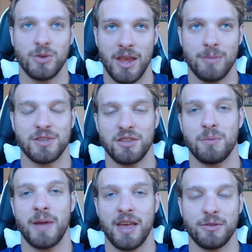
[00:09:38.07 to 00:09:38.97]
games that the
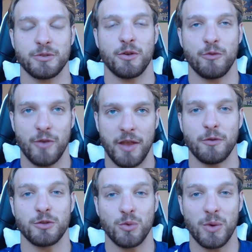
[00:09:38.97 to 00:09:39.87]
Panthers are
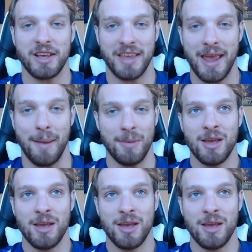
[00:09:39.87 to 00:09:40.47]
favored to win a game.